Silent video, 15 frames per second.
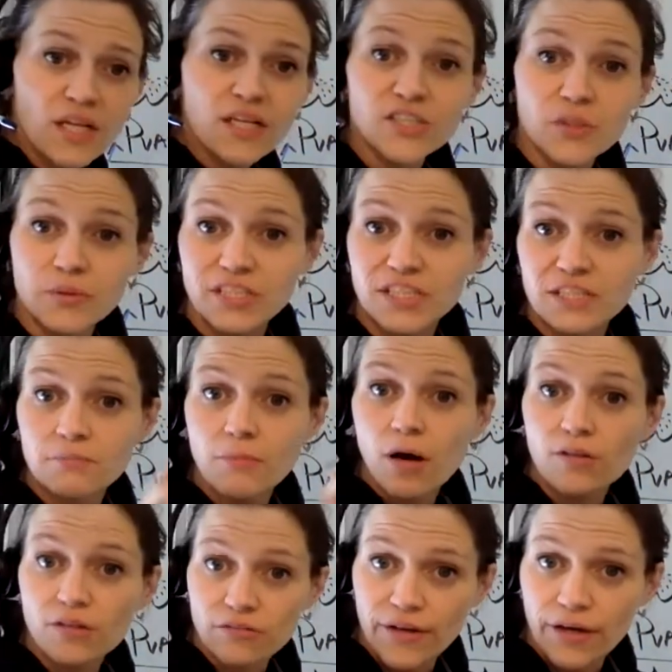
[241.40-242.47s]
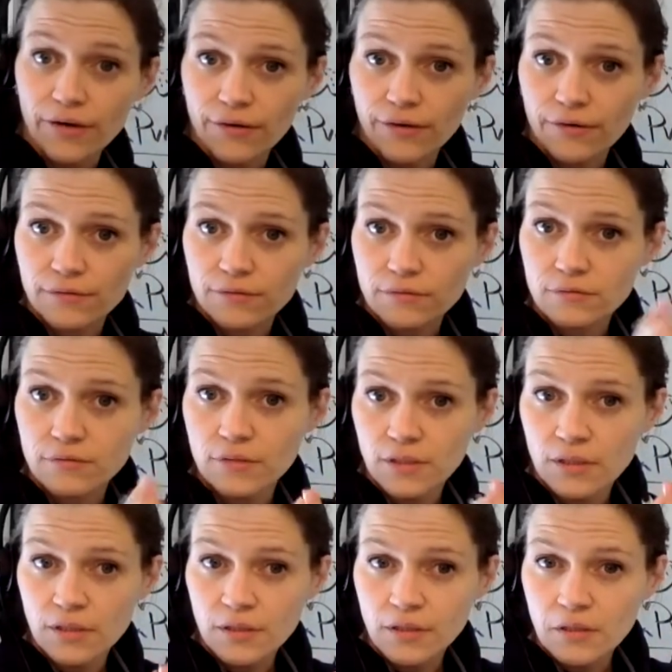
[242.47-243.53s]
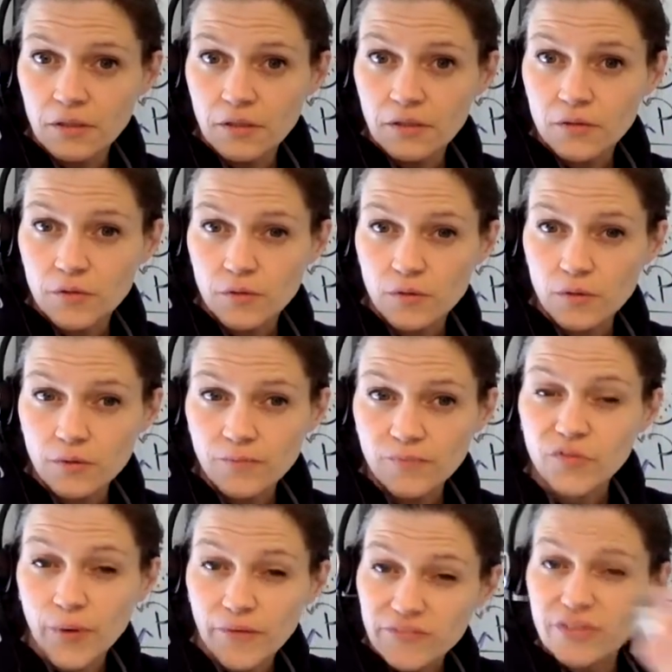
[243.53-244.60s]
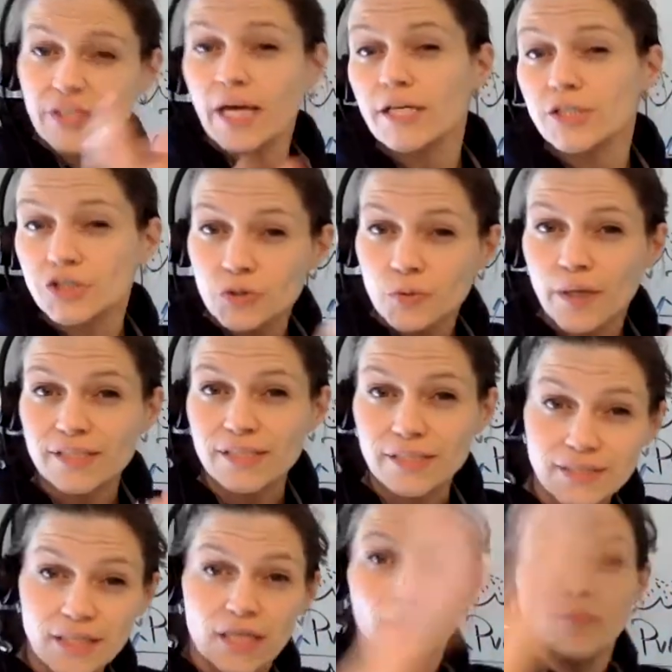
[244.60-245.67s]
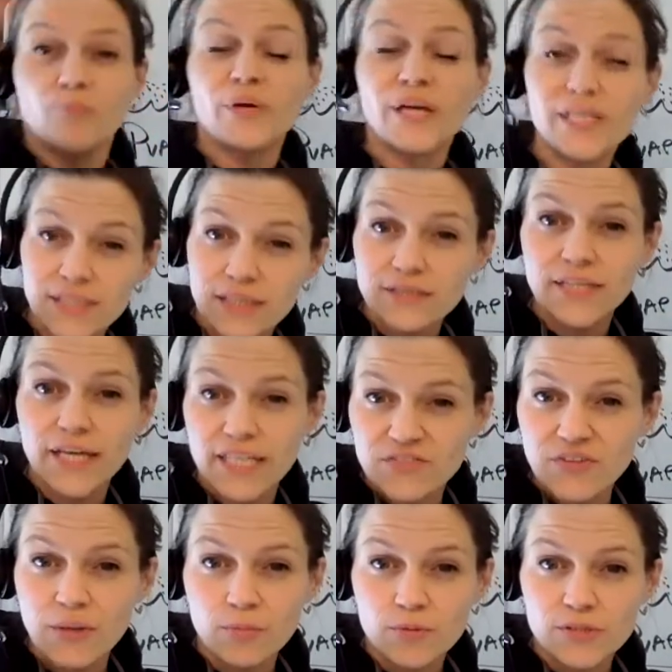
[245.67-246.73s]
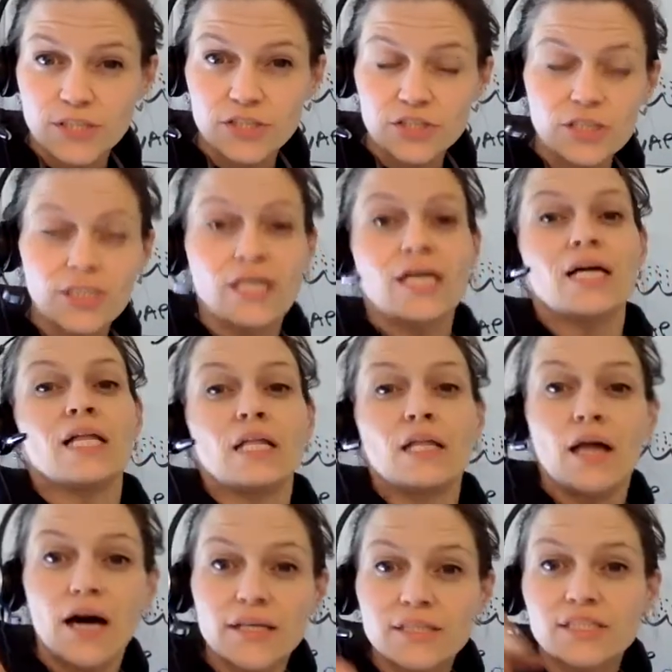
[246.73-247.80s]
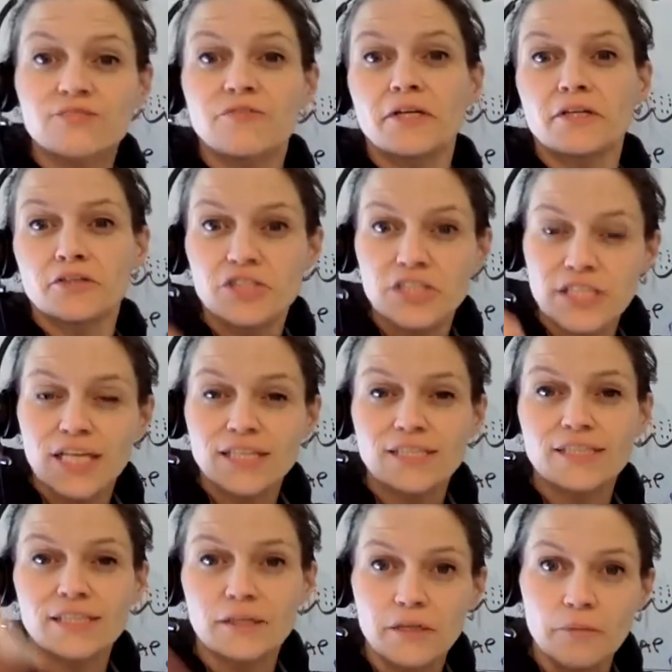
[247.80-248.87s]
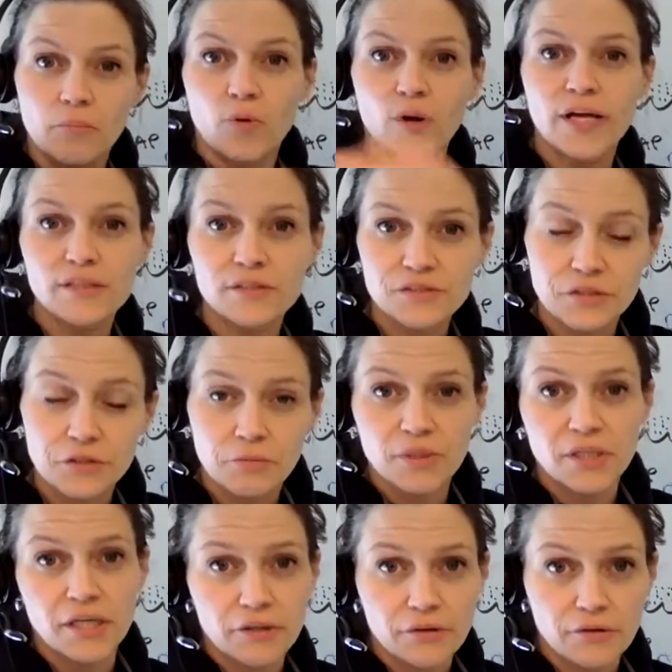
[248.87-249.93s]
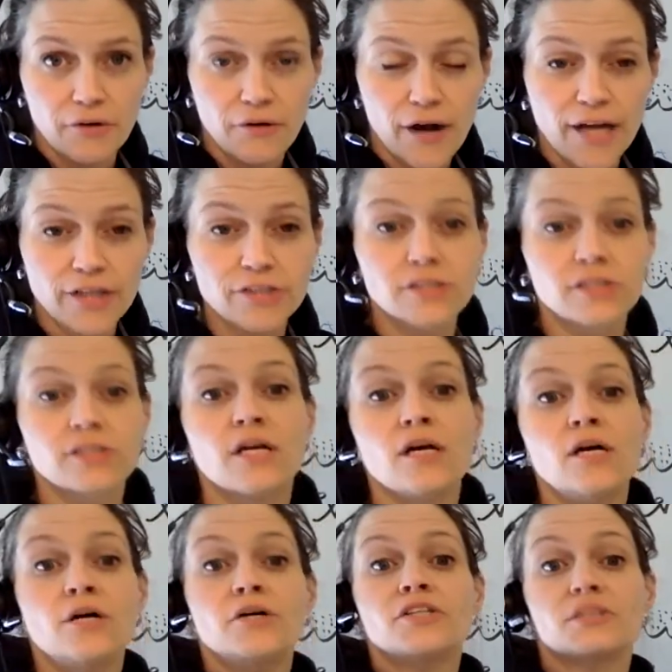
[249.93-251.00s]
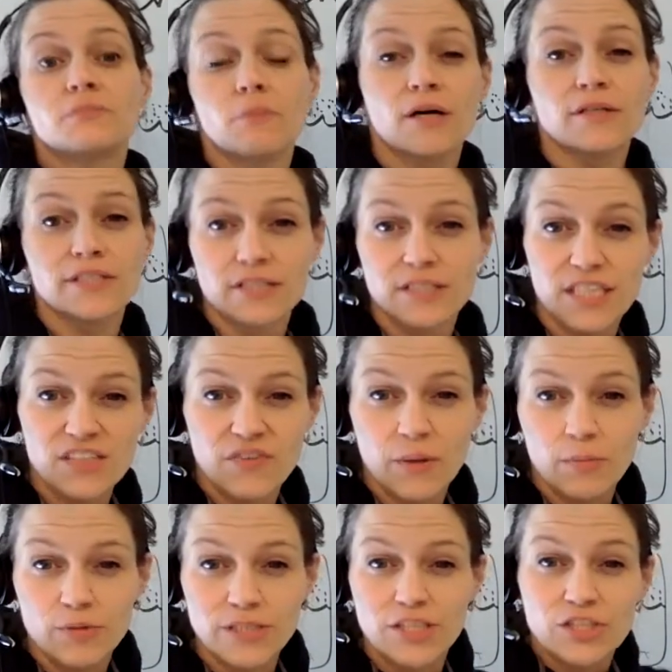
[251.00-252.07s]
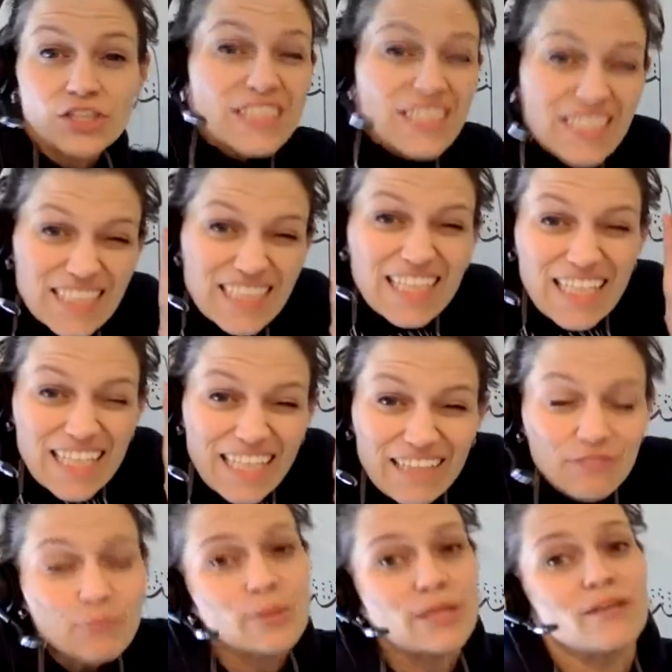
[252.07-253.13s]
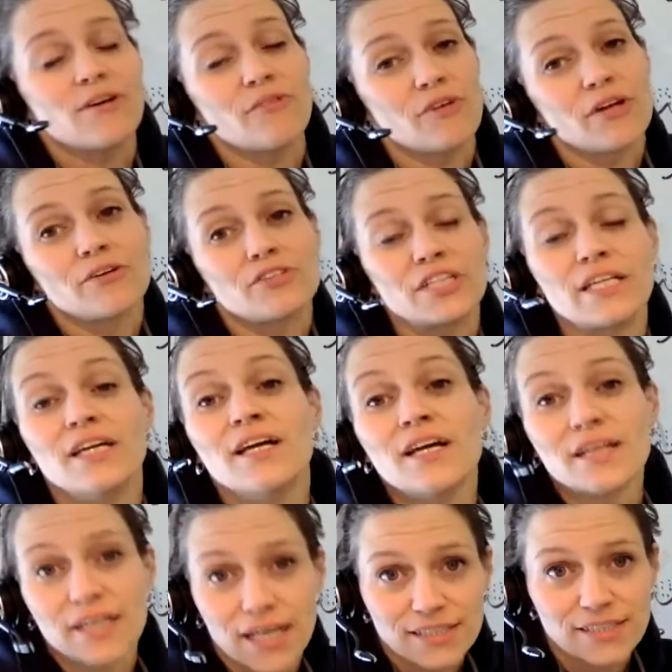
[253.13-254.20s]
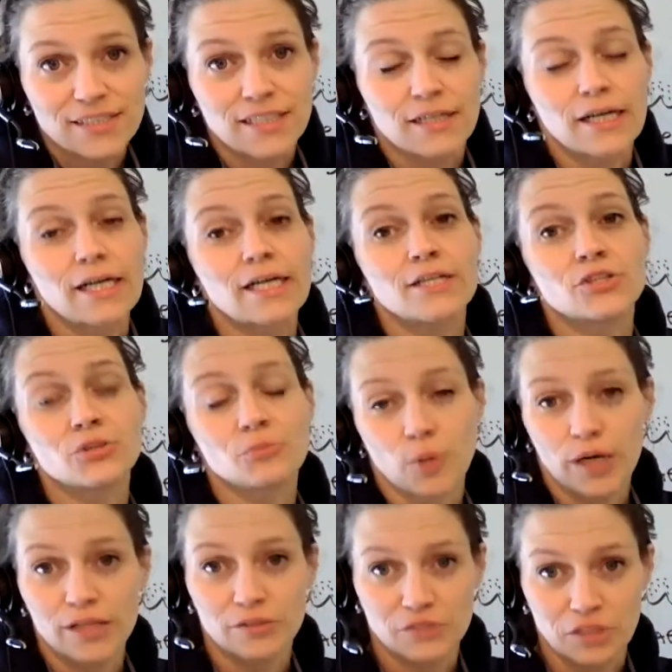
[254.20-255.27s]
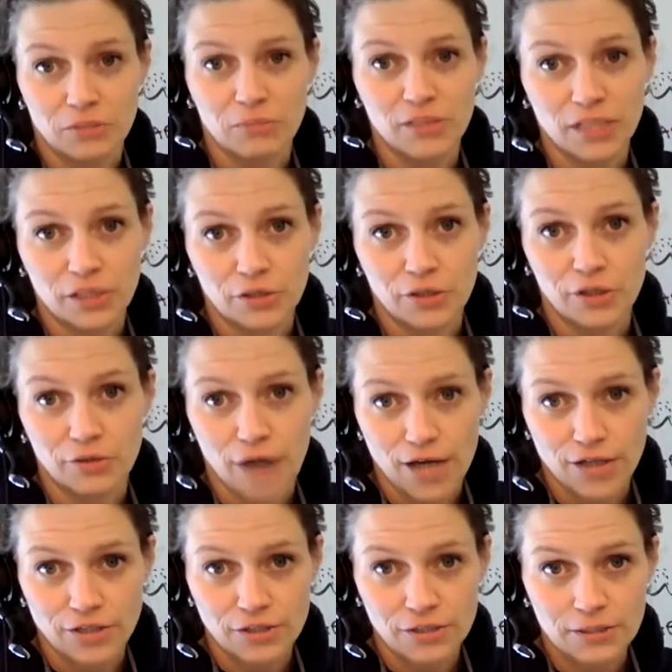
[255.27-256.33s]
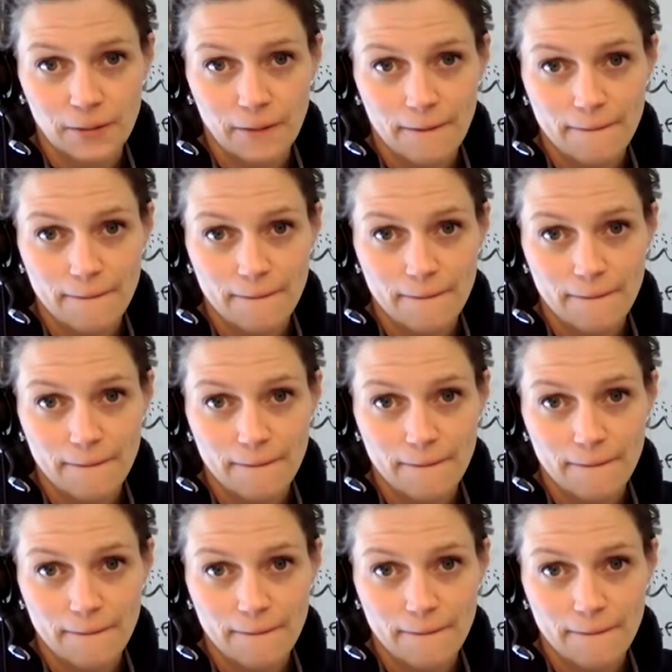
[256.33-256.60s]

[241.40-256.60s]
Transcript: So it's a smaller value. Cool? So we have kind of two ideas. Big delta H vaporization, lots of energy necessary to break those intermolecular interactions. Small delta H vaporization, just a little bit of energy necessary to break those intermolecular interactions.